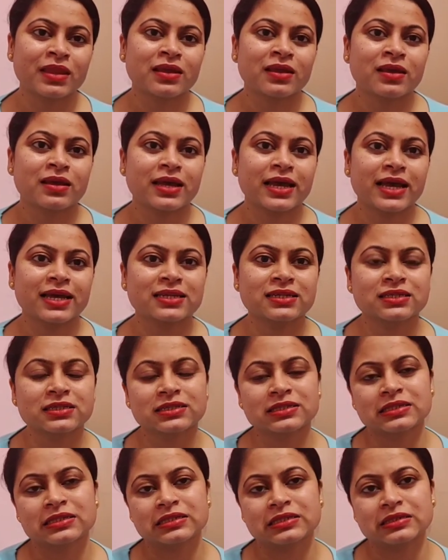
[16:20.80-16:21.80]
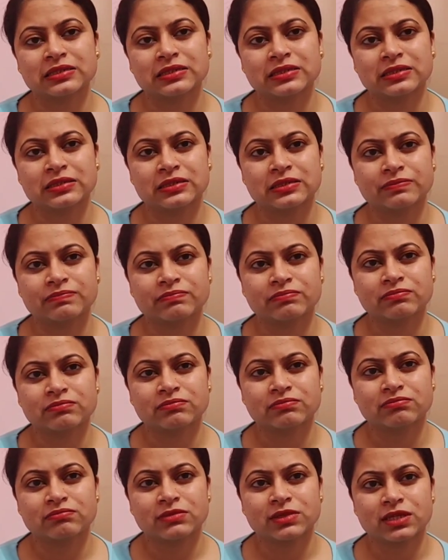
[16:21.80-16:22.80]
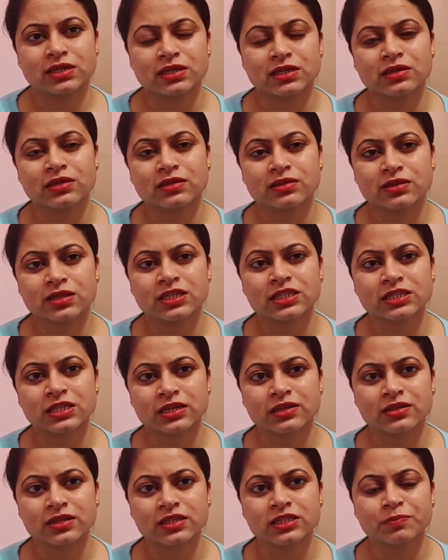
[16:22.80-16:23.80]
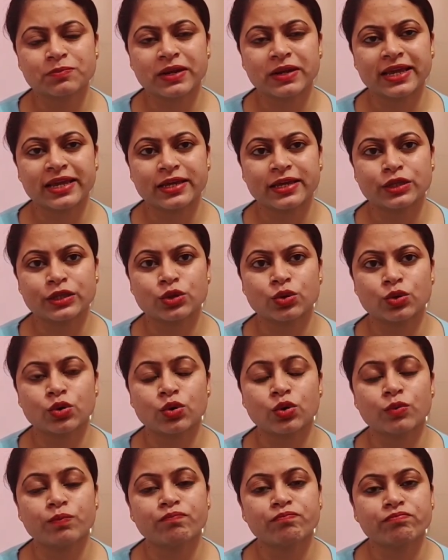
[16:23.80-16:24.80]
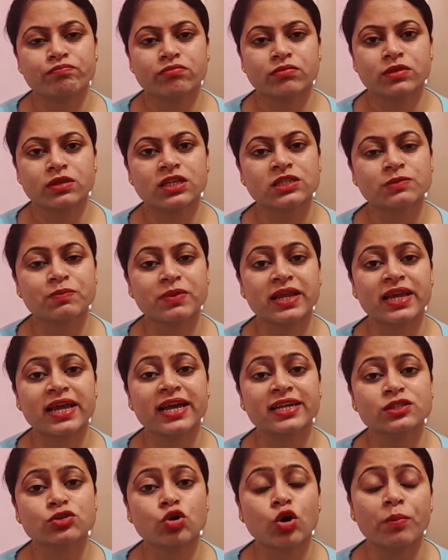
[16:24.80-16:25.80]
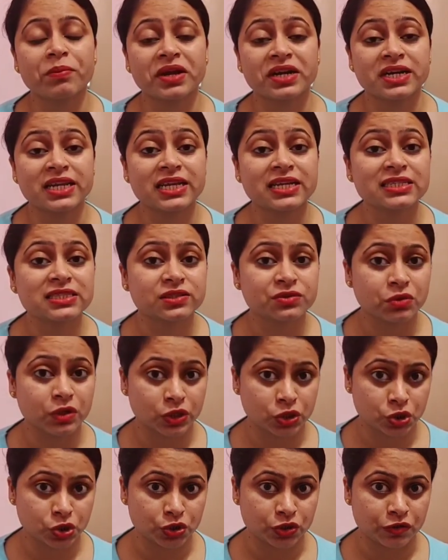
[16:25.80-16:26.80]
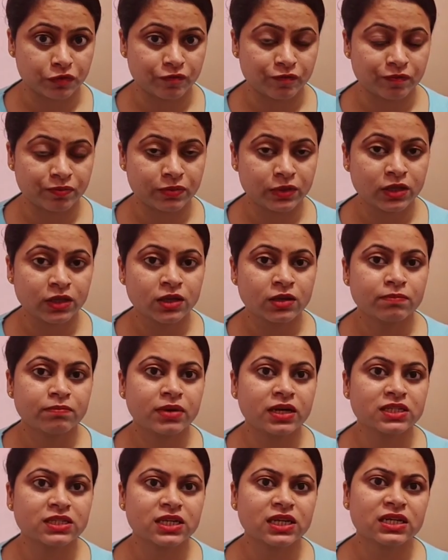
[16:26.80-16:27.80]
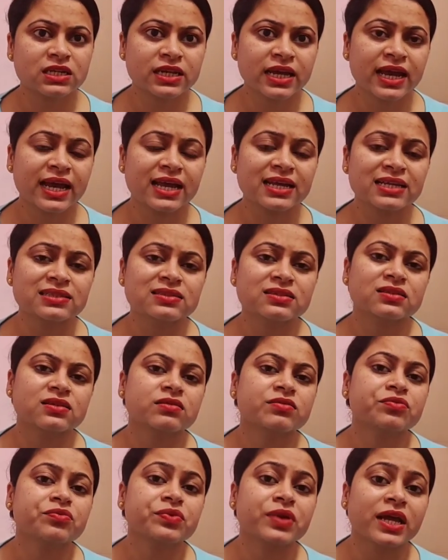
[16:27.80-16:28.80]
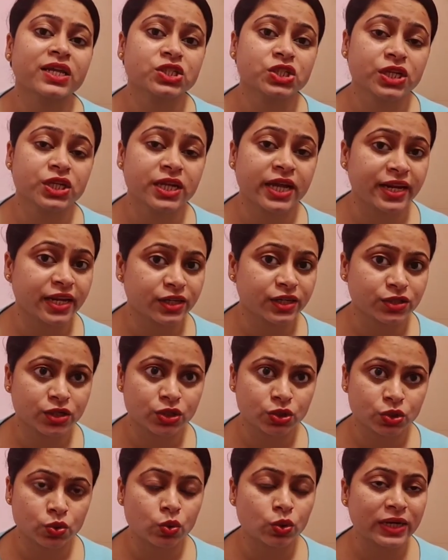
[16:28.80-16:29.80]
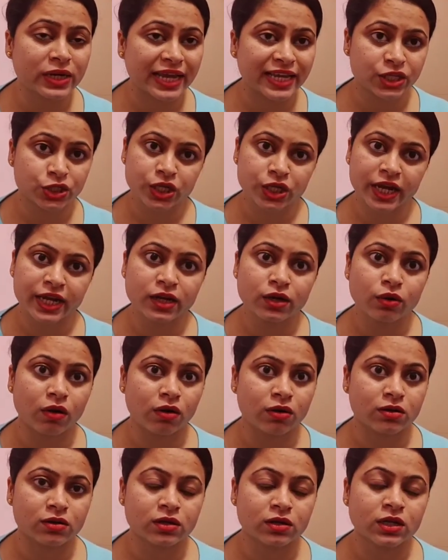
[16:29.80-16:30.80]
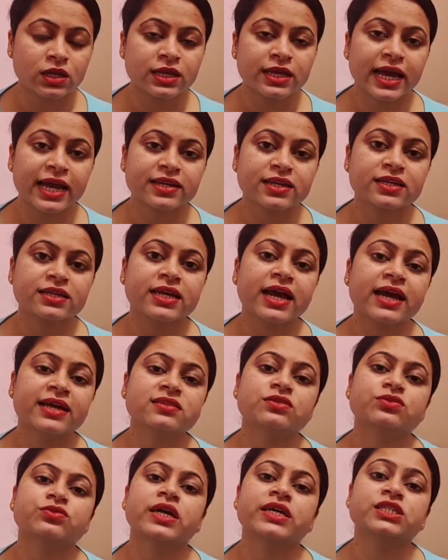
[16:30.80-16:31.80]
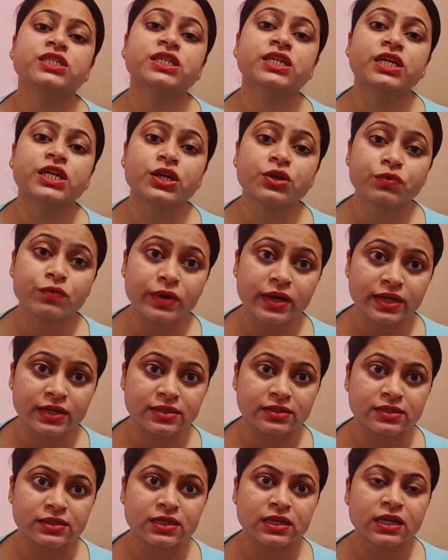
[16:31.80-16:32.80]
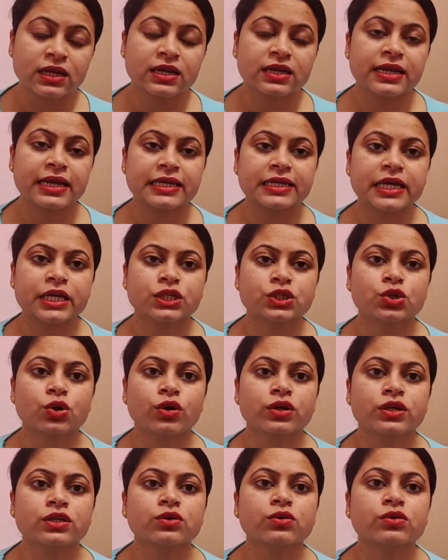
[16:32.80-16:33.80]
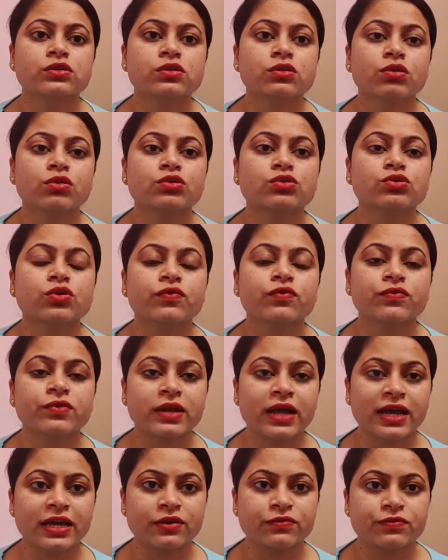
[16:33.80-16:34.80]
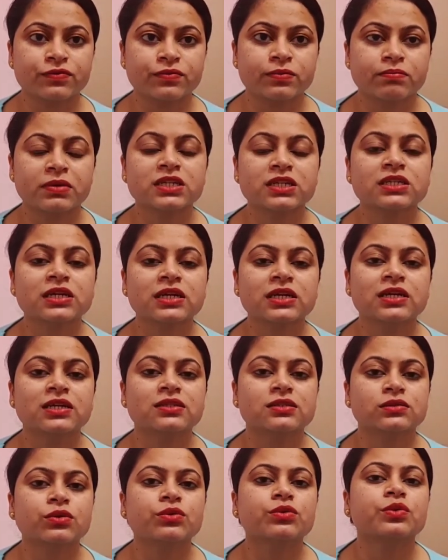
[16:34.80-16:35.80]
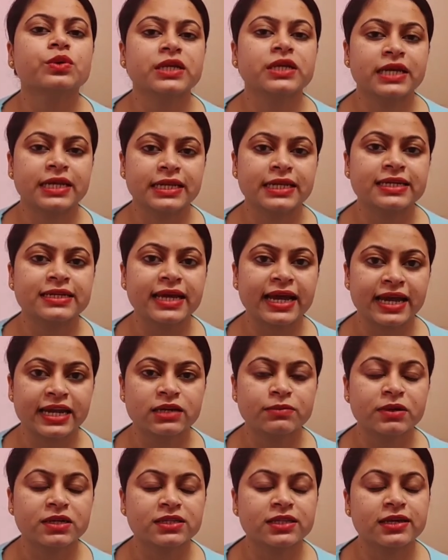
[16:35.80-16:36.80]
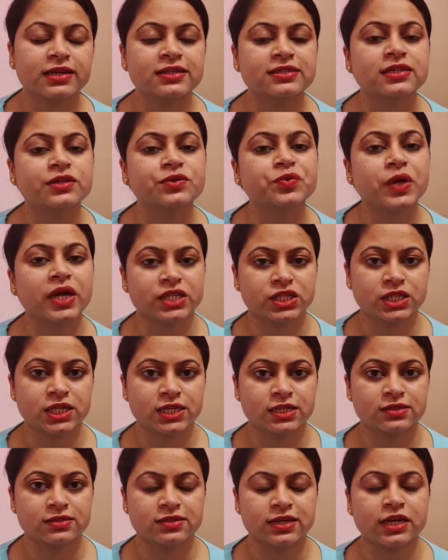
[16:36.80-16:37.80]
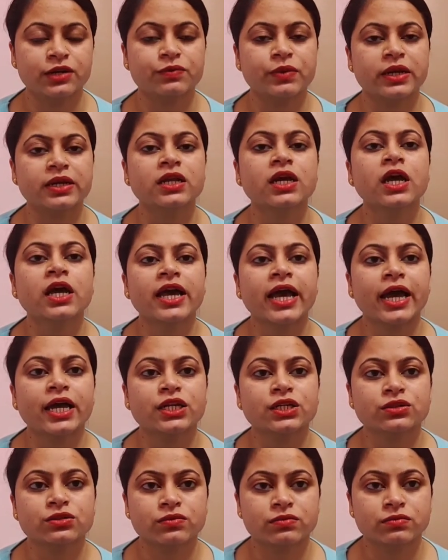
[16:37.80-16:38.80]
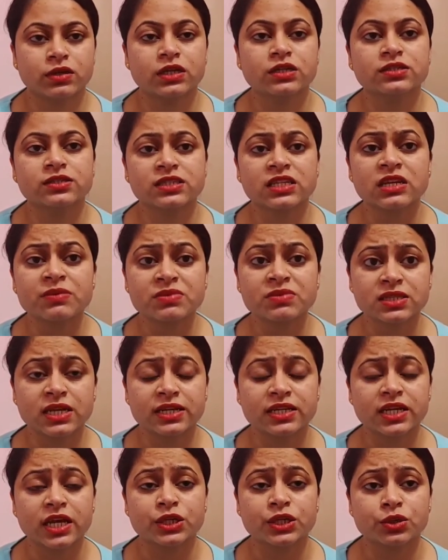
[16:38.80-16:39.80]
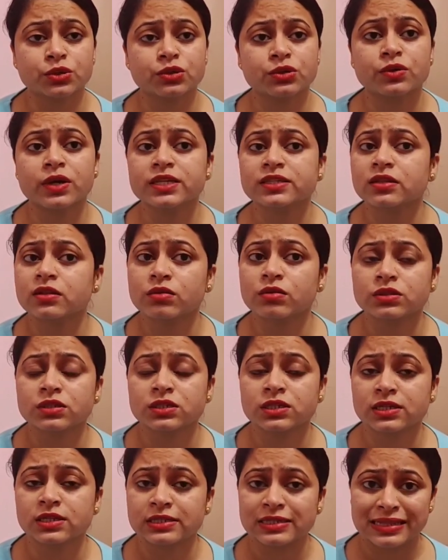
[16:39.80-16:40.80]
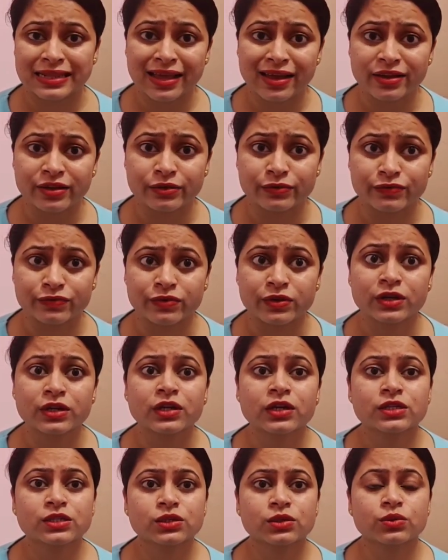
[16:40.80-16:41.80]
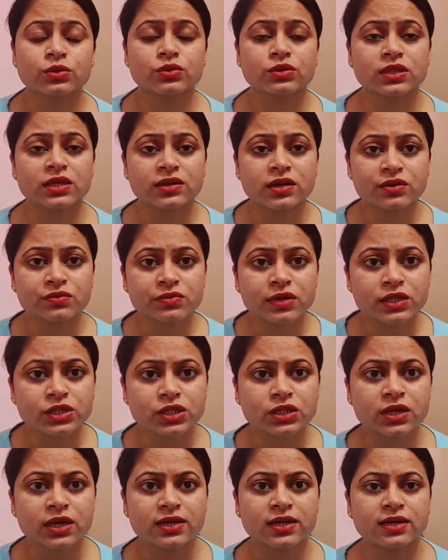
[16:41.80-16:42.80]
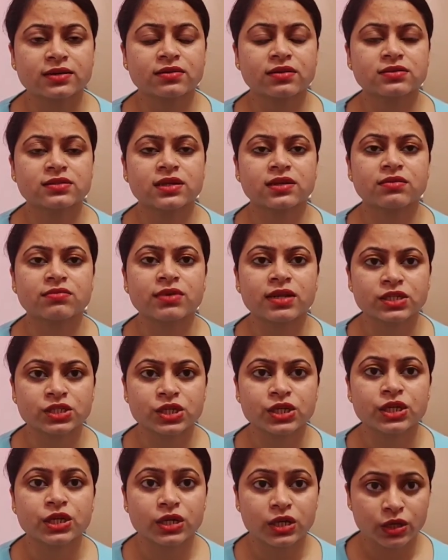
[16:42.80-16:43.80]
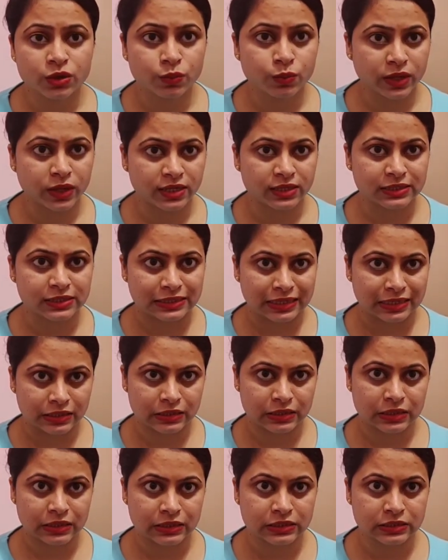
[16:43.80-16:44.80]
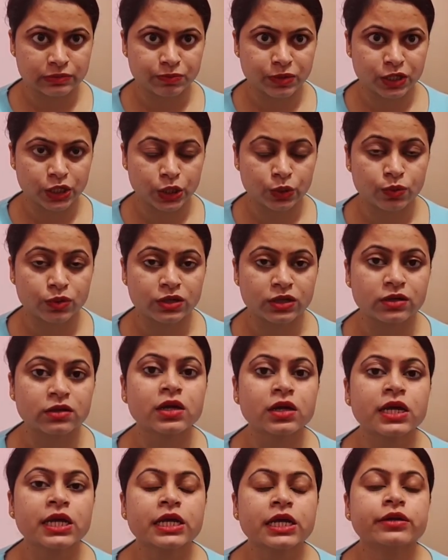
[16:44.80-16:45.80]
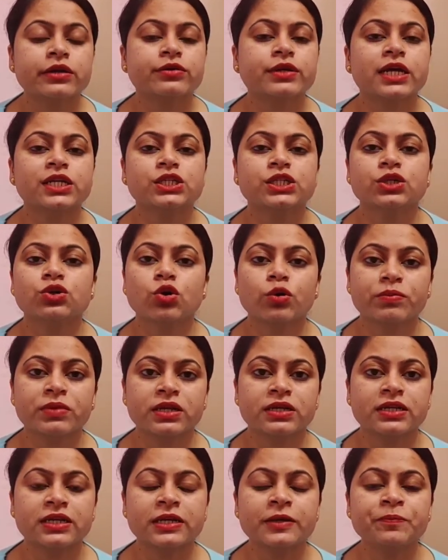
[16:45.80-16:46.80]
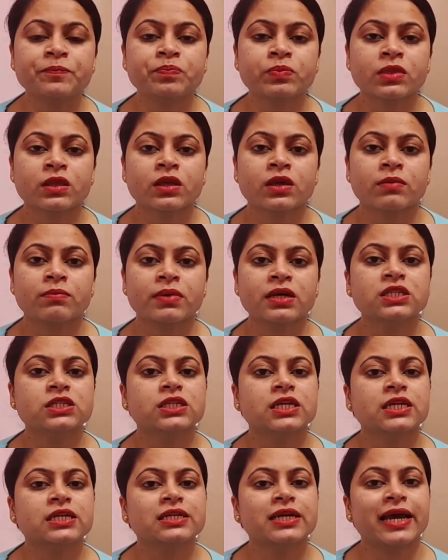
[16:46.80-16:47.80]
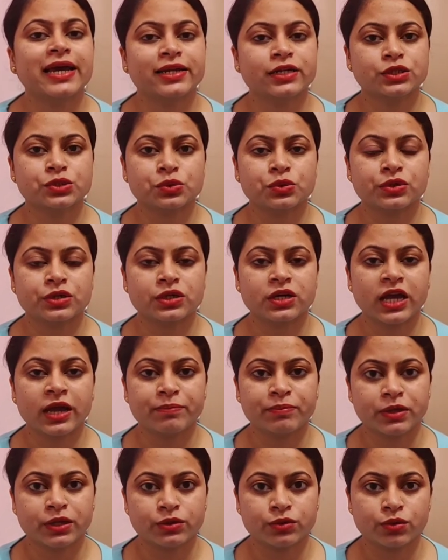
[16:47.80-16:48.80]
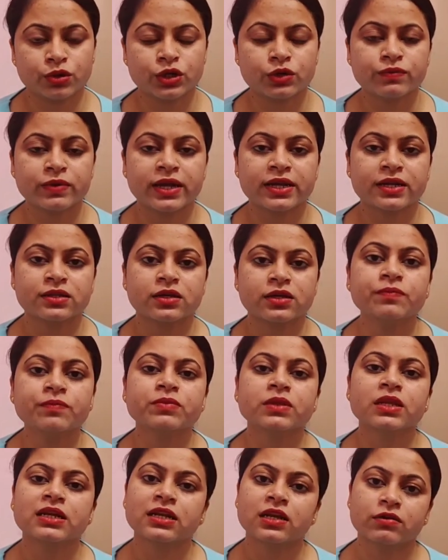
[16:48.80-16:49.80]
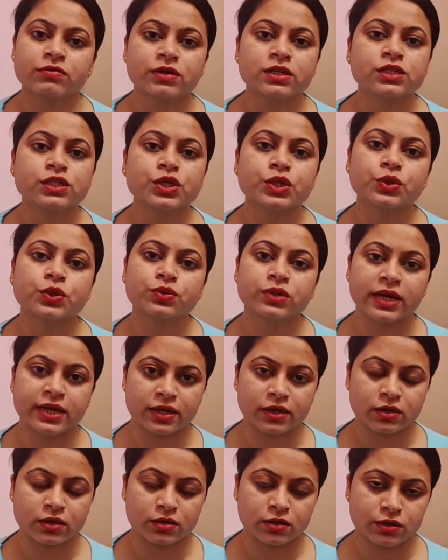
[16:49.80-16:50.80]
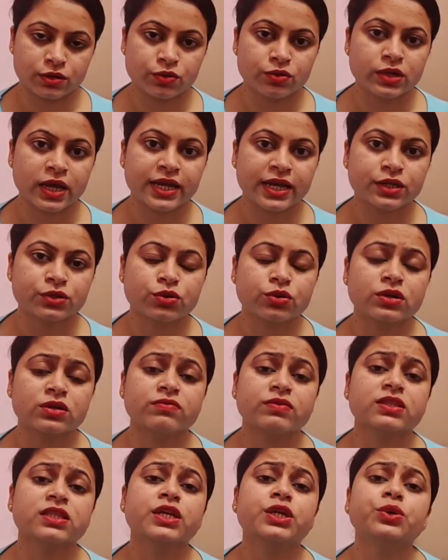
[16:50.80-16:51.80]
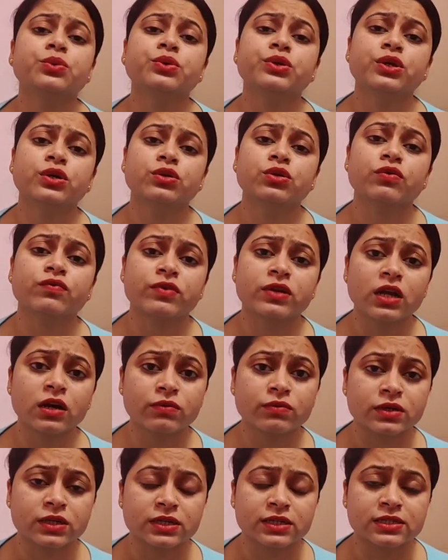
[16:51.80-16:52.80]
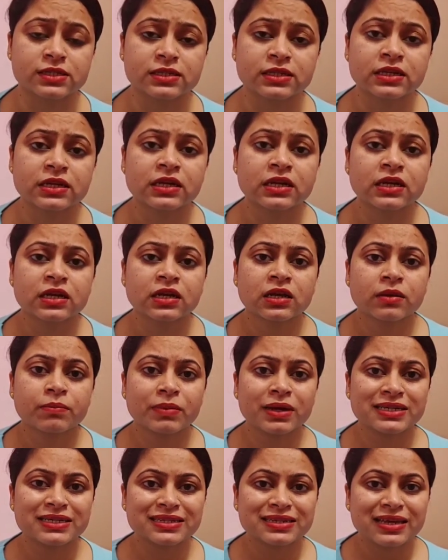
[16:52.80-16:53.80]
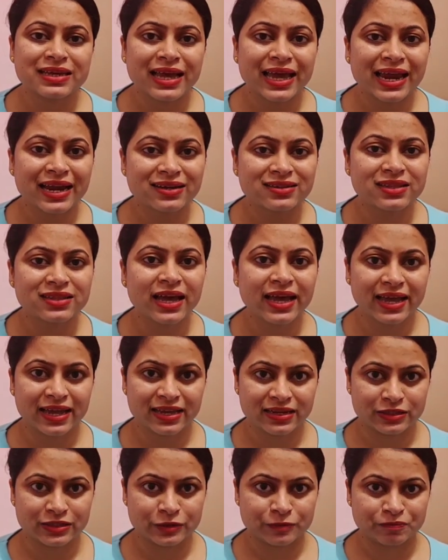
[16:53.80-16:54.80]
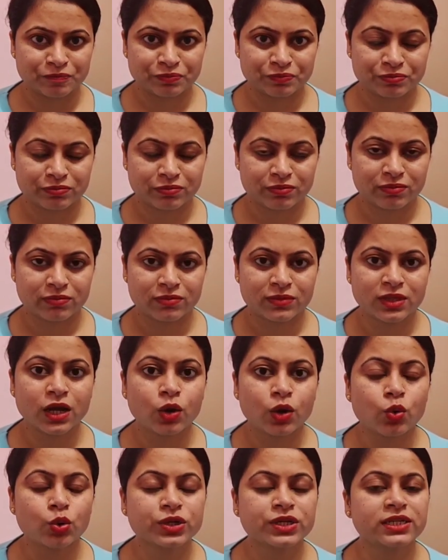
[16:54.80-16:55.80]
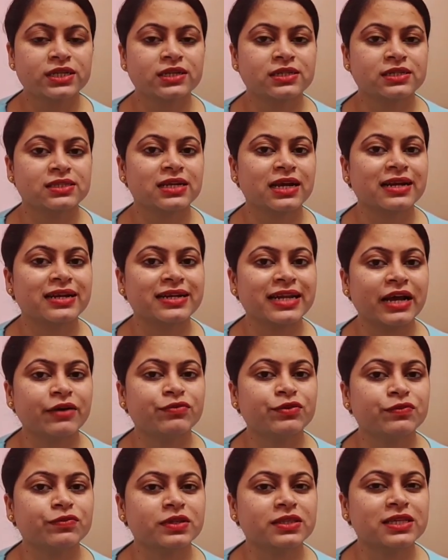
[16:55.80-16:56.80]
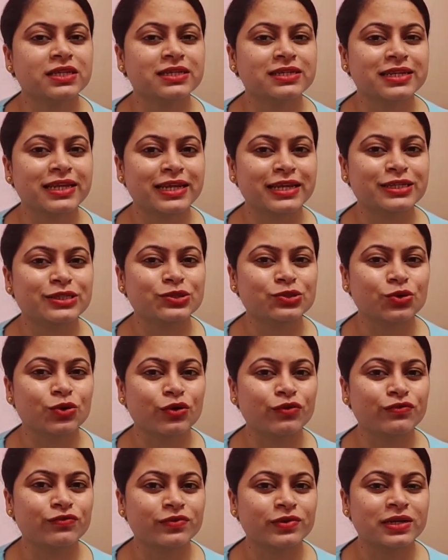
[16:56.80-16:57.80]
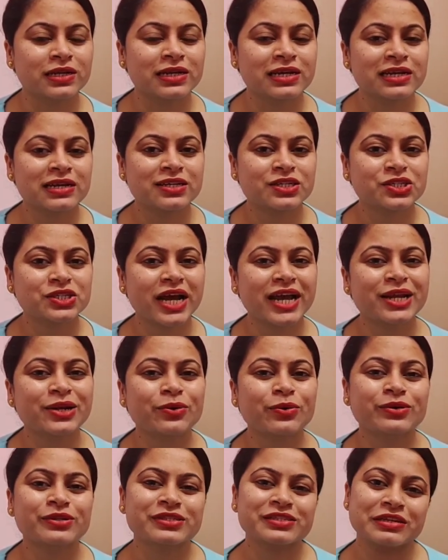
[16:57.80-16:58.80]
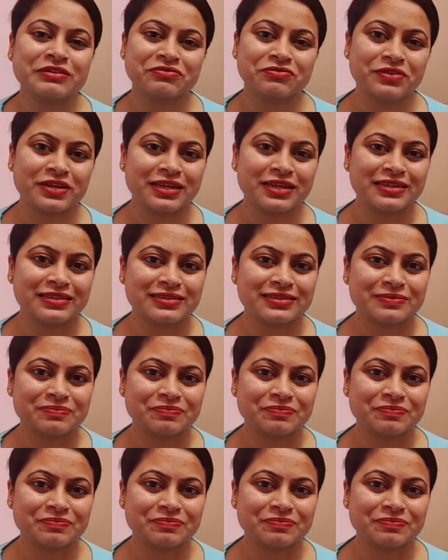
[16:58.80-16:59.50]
And this in this play, though this play has comedic structure, but it has tragic character too, like Shylock, and it has tragic events like Antonio's loss of life, but he is not really dead, but there is a tragic incident when, and it seems that Antonio has lost his life. So there are tragic characters and tragic events in this particular tragicomedy, but it ends on a happy note when the lovers unite, or with the union of lovers. But at the end, the audience are left with the taste of Shylock's sufferings.